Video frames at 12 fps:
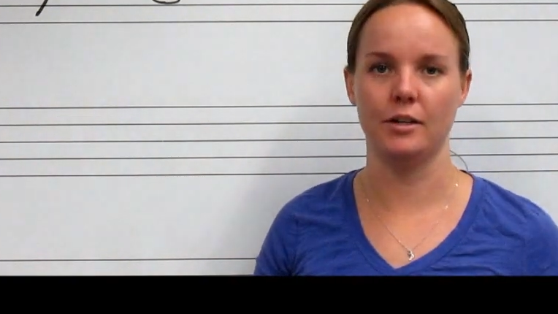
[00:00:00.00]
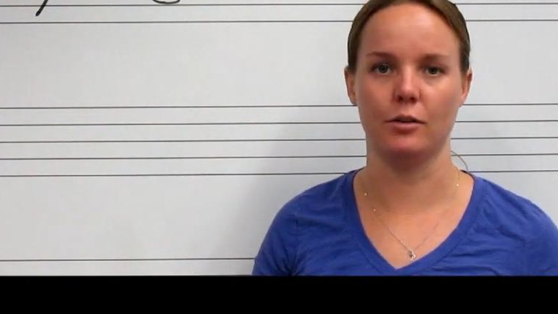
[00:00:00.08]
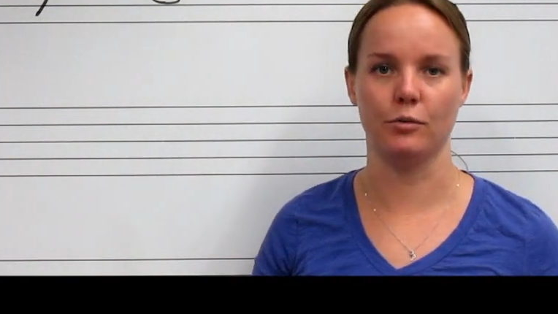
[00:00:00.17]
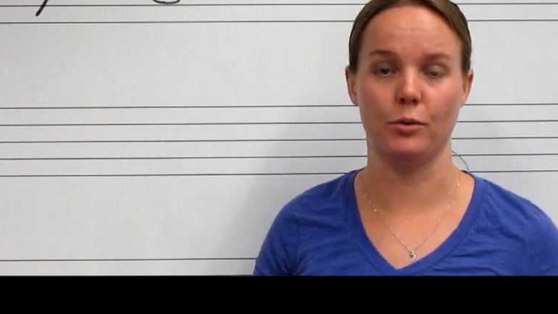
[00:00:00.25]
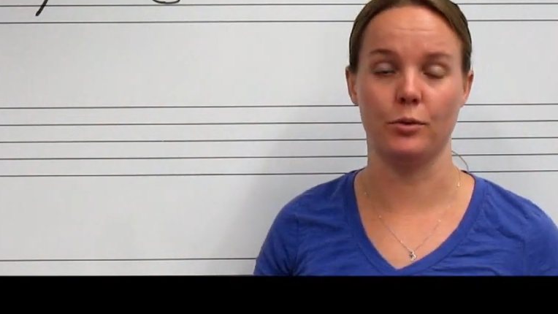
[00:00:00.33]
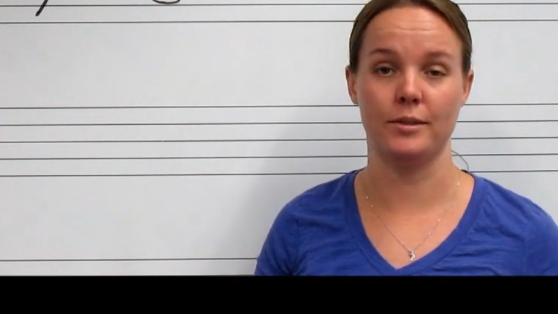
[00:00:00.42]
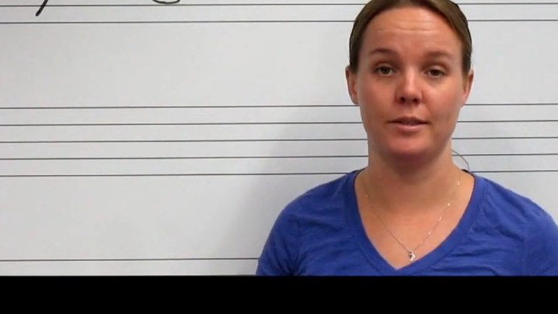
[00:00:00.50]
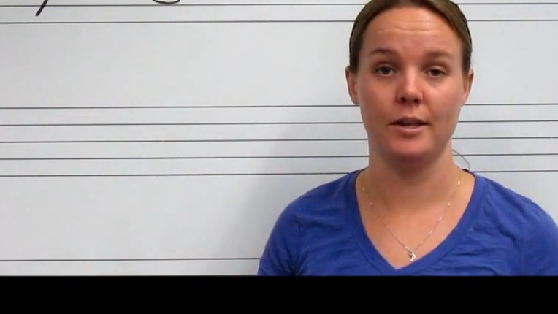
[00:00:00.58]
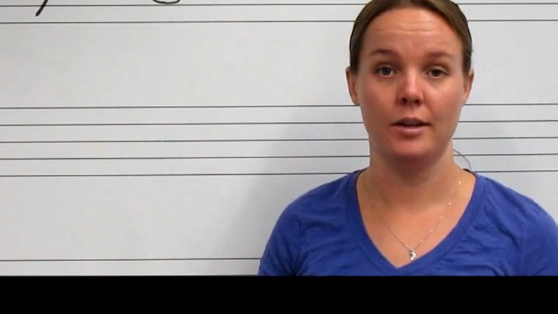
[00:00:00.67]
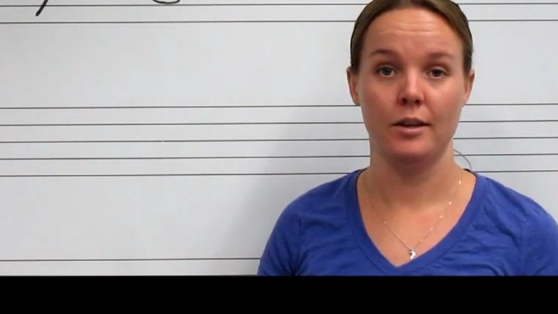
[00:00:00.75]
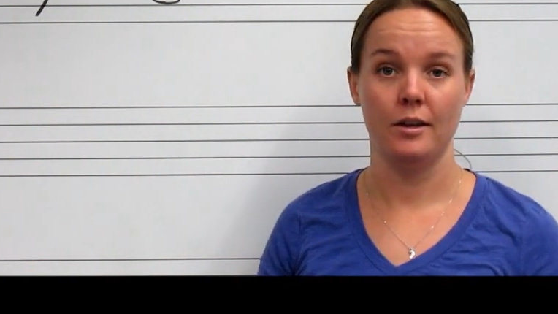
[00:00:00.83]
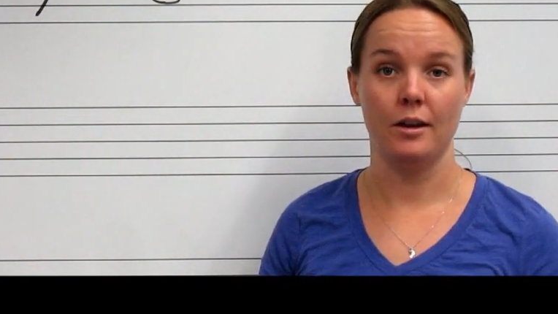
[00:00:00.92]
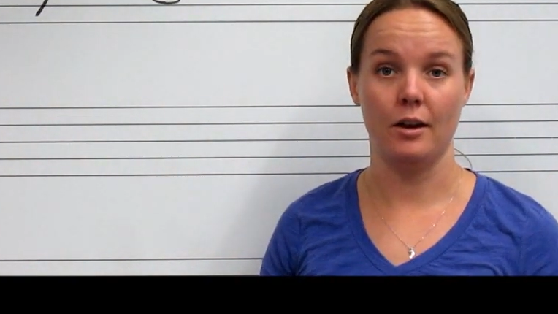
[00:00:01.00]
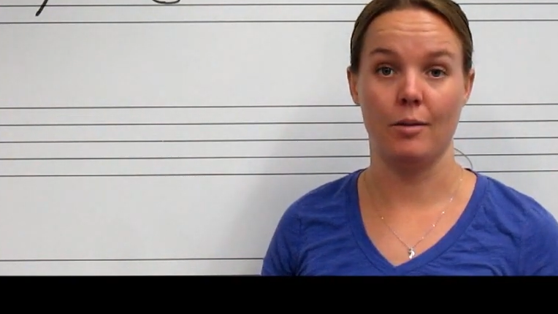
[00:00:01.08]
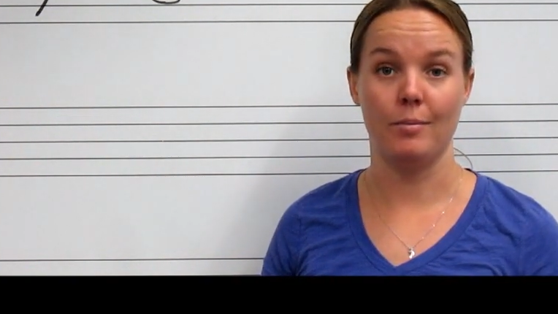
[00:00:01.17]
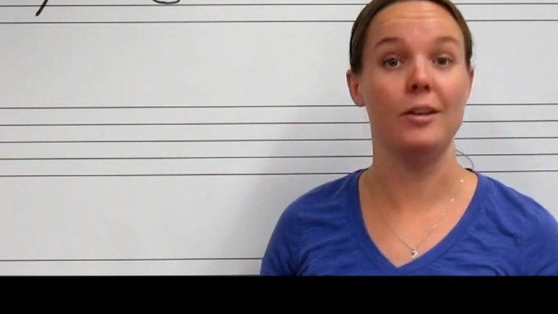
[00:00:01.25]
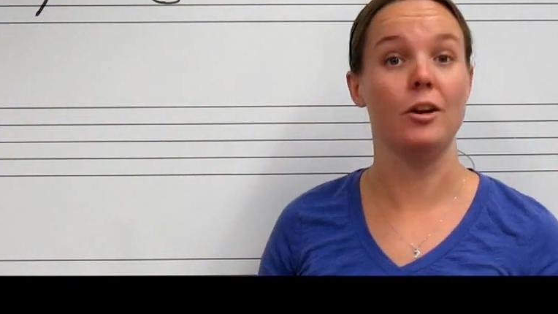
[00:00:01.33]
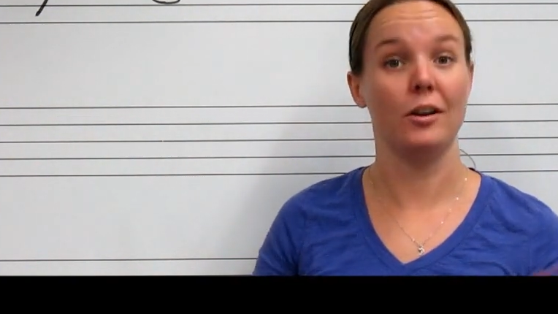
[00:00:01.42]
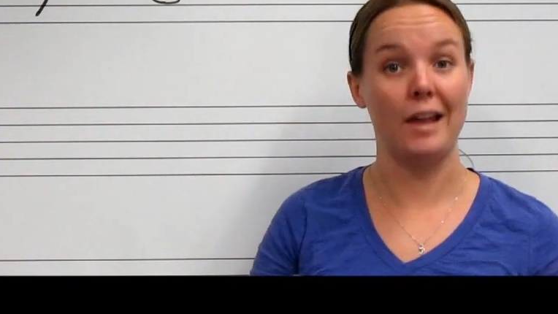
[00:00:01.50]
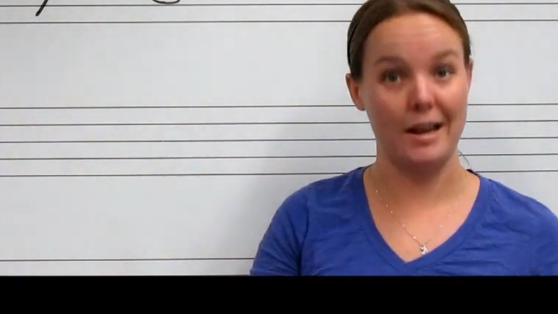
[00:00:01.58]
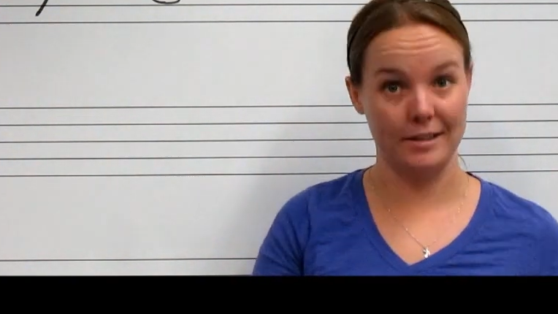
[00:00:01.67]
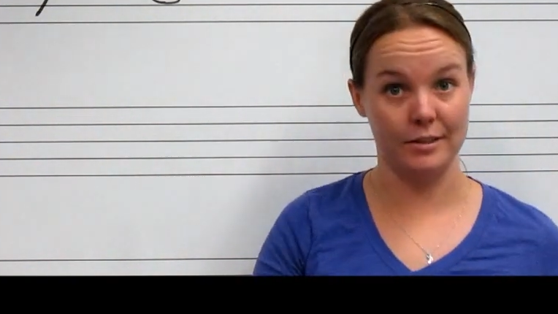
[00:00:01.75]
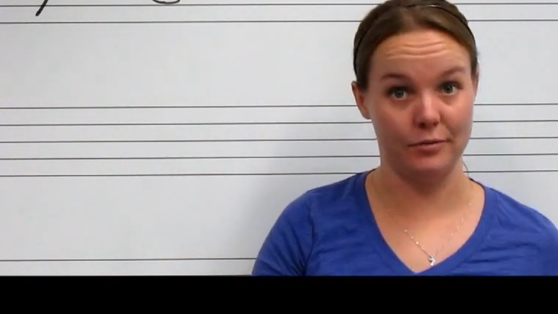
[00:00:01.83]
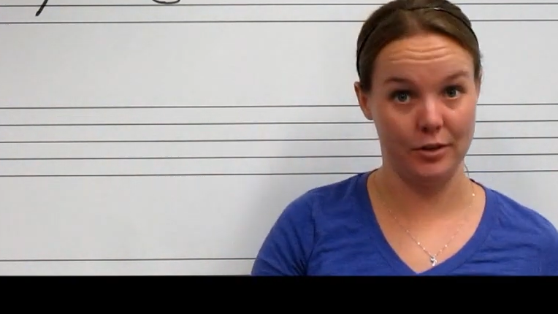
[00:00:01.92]
intervals in our
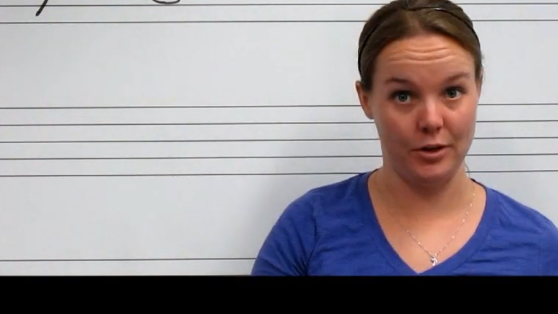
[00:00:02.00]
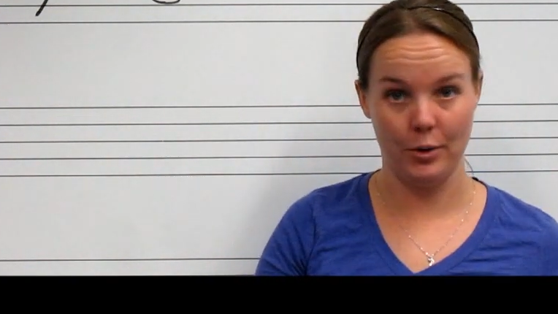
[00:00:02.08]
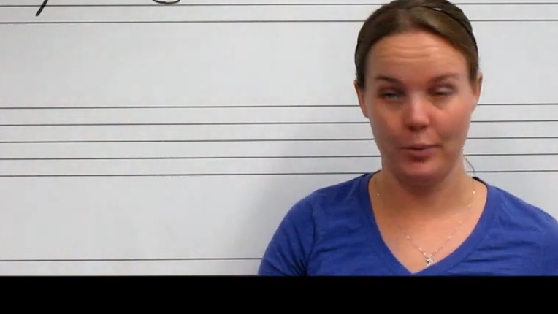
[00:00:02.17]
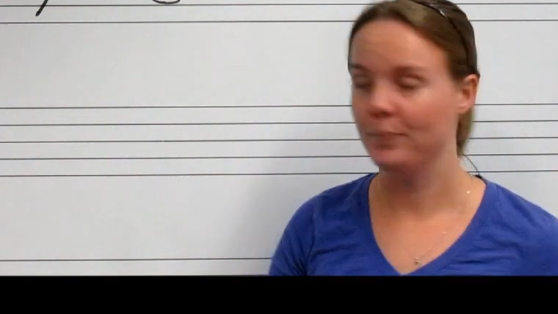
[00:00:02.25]
last video.